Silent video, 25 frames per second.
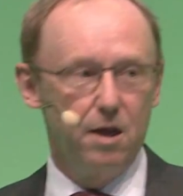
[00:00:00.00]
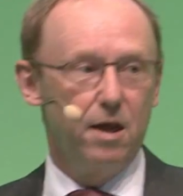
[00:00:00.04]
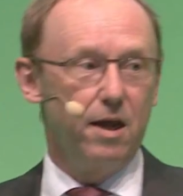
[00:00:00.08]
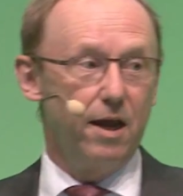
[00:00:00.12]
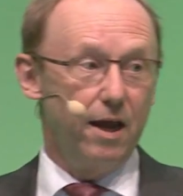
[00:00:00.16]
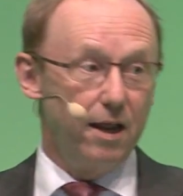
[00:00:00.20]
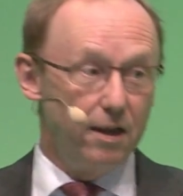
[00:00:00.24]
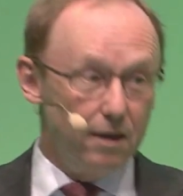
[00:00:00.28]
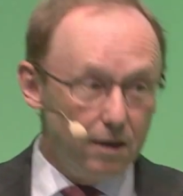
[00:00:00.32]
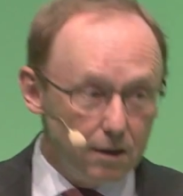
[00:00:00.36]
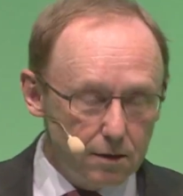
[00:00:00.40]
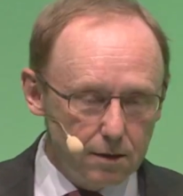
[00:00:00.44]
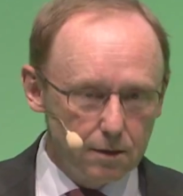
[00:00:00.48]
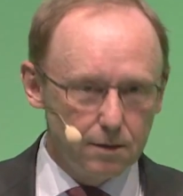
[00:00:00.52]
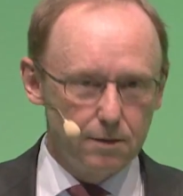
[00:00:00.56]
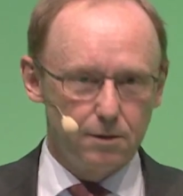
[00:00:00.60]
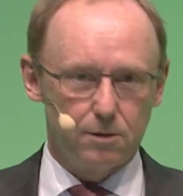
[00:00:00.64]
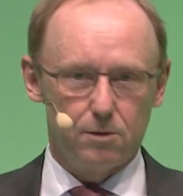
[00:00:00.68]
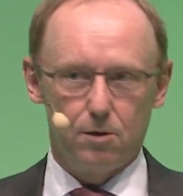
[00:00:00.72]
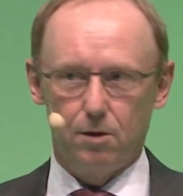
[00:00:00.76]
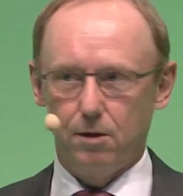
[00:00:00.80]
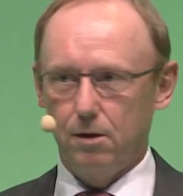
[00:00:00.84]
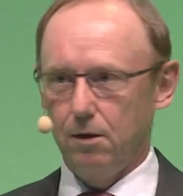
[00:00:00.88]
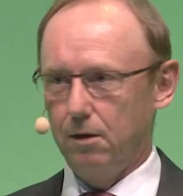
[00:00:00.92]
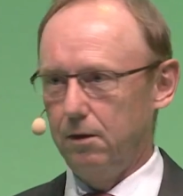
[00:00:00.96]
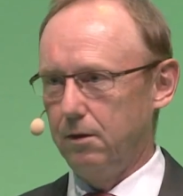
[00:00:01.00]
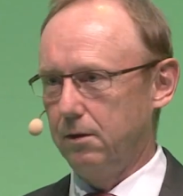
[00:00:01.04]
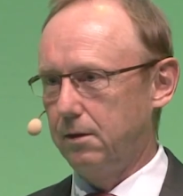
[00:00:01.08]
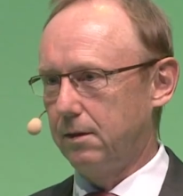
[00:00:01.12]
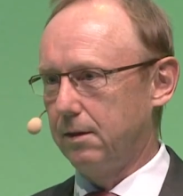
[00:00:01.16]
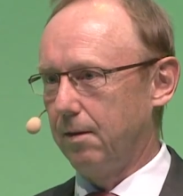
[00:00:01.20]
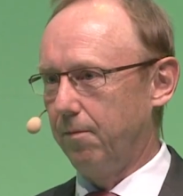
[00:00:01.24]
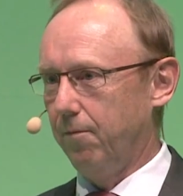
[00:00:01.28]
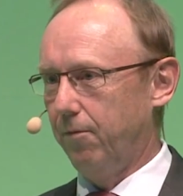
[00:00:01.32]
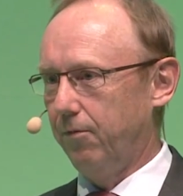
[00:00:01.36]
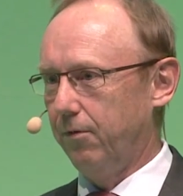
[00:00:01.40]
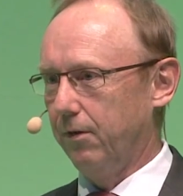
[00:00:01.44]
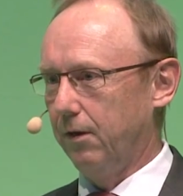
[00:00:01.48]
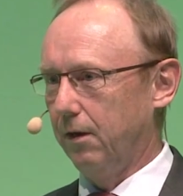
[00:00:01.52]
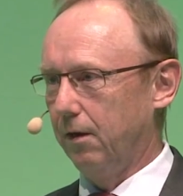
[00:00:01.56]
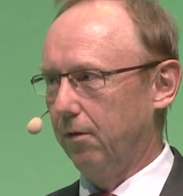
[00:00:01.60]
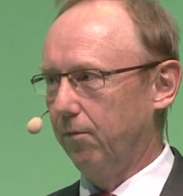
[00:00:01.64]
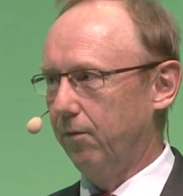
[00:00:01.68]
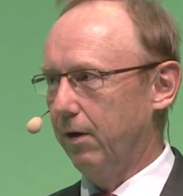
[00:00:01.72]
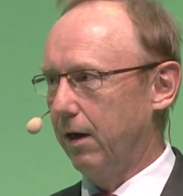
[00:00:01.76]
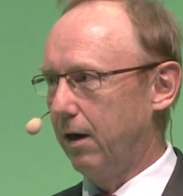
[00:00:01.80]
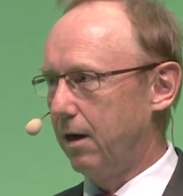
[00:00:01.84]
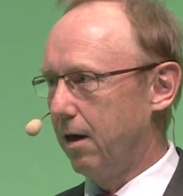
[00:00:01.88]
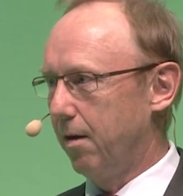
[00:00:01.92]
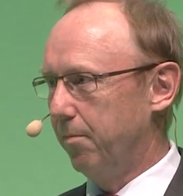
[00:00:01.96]
And this is certainly something
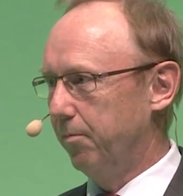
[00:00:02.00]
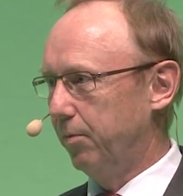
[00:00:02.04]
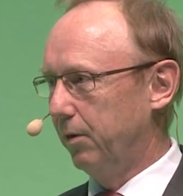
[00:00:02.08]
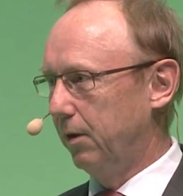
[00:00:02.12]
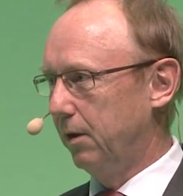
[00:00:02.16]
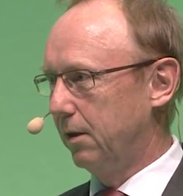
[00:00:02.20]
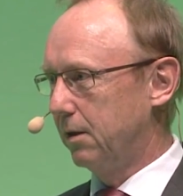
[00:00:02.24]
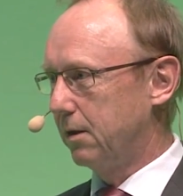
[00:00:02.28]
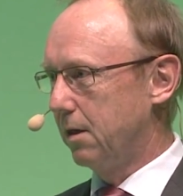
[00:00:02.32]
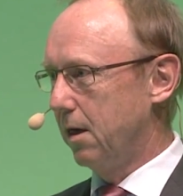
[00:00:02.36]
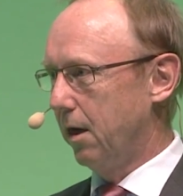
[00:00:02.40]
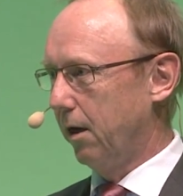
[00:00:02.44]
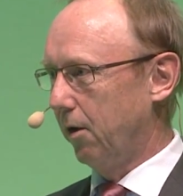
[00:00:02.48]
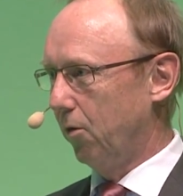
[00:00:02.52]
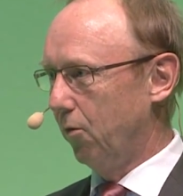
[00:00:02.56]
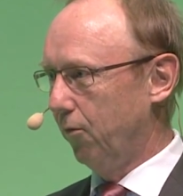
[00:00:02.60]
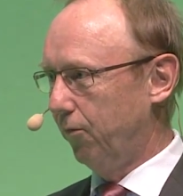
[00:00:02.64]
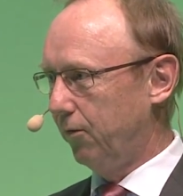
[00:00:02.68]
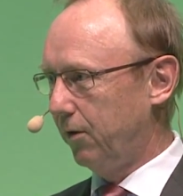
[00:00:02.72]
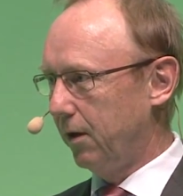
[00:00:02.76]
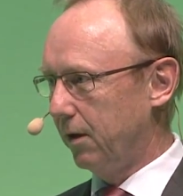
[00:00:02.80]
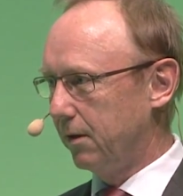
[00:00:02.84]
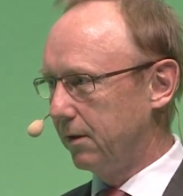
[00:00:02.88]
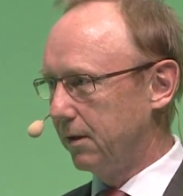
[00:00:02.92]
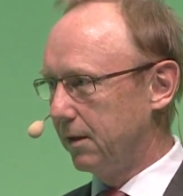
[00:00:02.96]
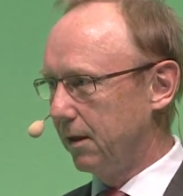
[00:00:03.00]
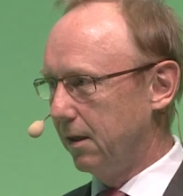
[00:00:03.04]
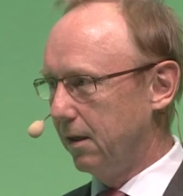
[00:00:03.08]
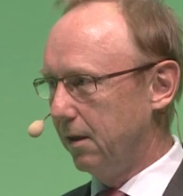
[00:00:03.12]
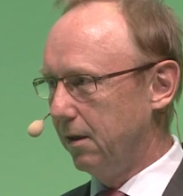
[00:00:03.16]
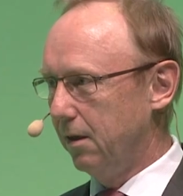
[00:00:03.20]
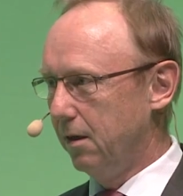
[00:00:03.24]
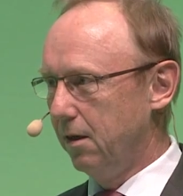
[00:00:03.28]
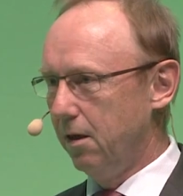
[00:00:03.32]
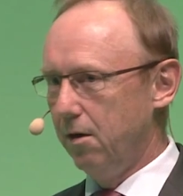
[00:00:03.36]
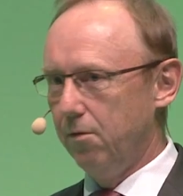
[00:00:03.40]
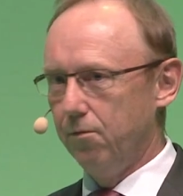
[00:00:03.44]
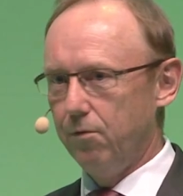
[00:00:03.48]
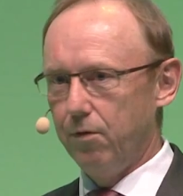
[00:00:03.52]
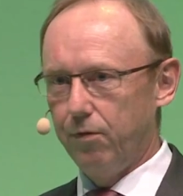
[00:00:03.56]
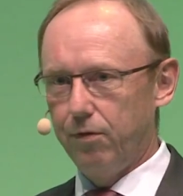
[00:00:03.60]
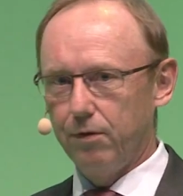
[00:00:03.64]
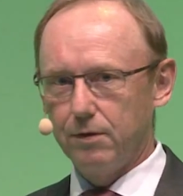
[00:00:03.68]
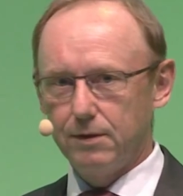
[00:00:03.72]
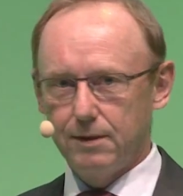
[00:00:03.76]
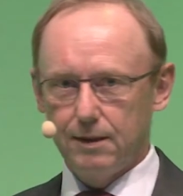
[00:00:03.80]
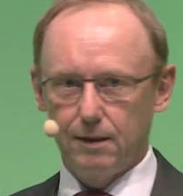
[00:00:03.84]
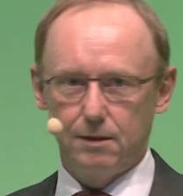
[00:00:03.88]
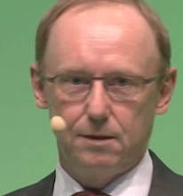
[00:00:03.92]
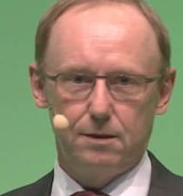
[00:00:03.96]
where companies like Lufthansa, with a
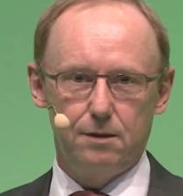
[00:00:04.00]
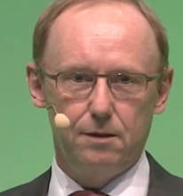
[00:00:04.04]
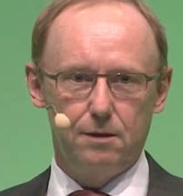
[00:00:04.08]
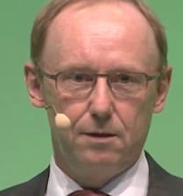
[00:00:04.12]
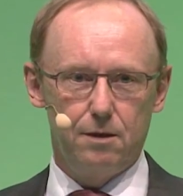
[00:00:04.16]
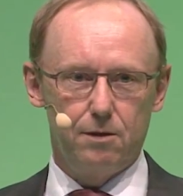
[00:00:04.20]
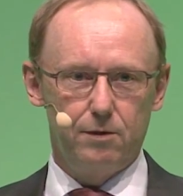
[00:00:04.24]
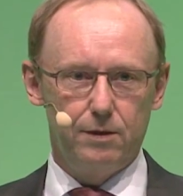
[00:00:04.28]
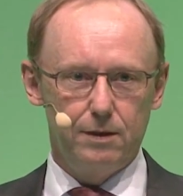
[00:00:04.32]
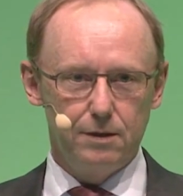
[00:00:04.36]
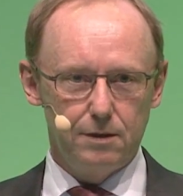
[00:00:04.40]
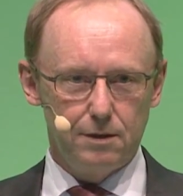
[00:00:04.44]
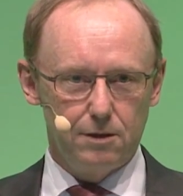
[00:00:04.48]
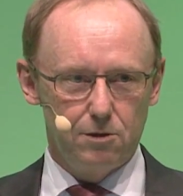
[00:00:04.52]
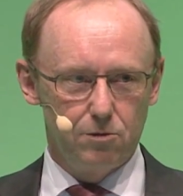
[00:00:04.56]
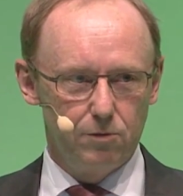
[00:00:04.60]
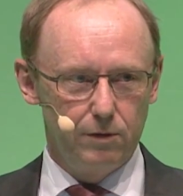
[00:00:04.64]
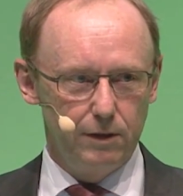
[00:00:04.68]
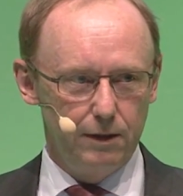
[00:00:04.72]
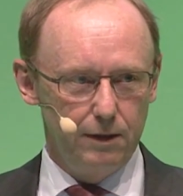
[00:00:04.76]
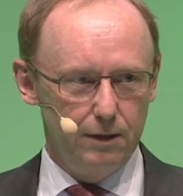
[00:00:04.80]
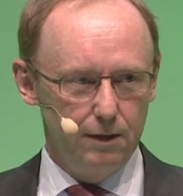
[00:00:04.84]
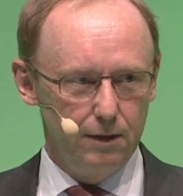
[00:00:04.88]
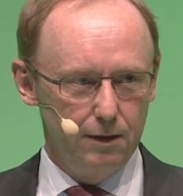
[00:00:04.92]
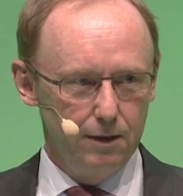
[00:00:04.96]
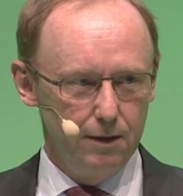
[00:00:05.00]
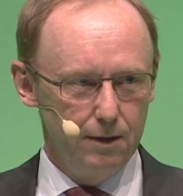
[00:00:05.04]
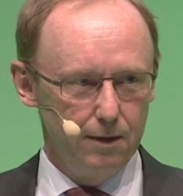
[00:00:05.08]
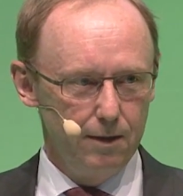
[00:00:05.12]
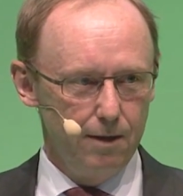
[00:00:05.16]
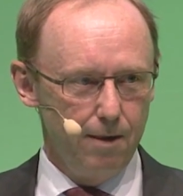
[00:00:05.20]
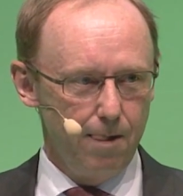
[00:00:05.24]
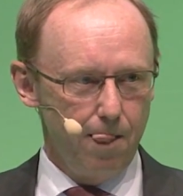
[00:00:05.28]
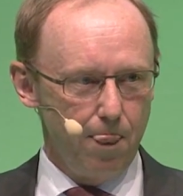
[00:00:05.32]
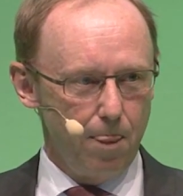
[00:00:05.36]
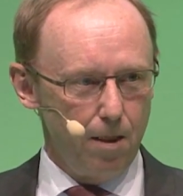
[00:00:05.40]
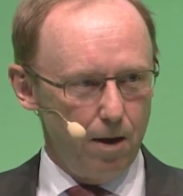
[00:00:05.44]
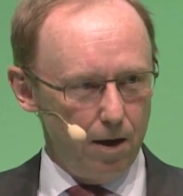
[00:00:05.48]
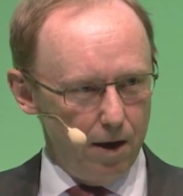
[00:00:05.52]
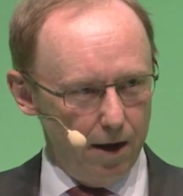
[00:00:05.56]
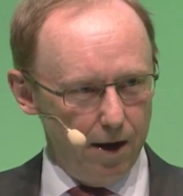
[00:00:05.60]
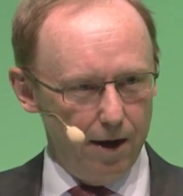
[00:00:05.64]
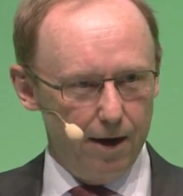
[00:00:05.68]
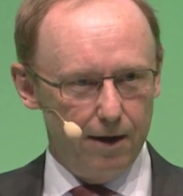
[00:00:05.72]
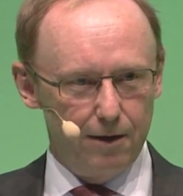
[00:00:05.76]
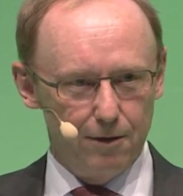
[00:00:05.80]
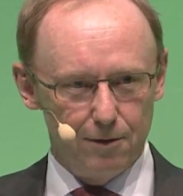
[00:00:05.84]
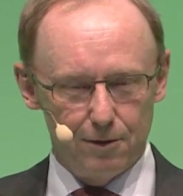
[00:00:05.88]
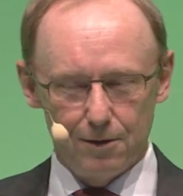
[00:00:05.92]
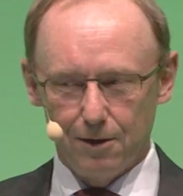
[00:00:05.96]
sixty-year history,
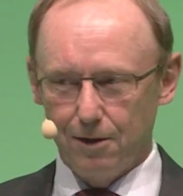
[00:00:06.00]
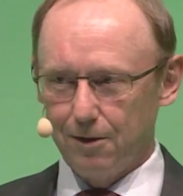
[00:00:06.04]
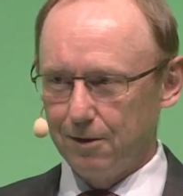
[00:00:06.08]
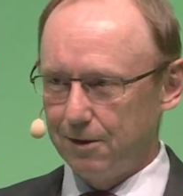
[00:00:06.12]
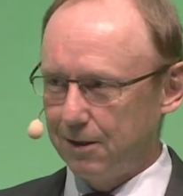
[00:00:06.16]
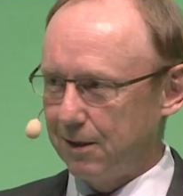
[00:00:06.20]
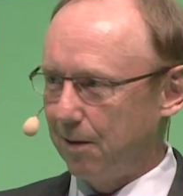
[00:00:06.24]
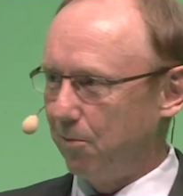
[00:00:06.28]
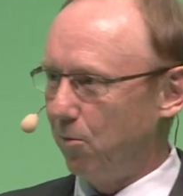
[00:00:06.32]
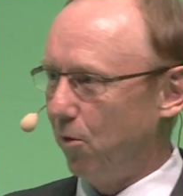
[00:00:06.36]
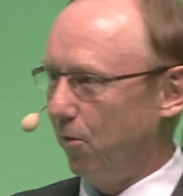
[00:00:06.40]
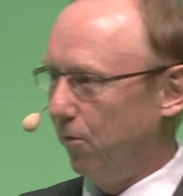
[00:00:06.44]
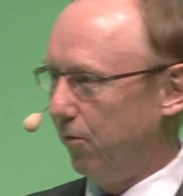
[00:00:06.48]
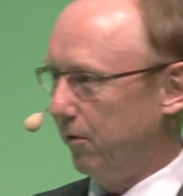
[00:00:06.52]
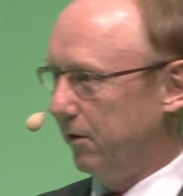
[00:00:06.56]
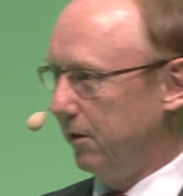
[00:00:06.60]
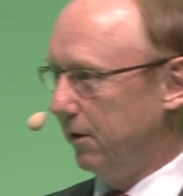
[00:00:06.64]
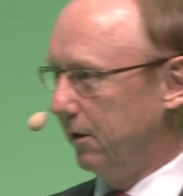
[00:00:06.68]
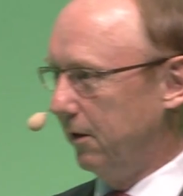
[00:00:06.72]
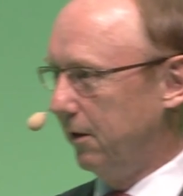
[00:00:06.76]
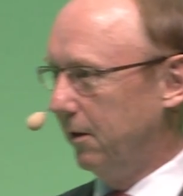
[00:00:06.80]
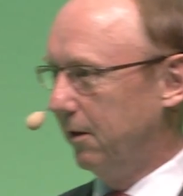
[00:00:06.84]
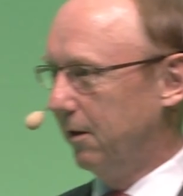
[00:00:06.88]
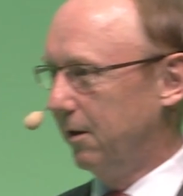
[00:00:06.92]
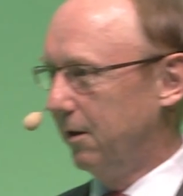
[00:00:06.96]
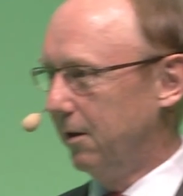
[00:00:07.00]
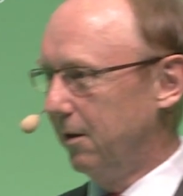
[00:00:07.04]
and uh, some of the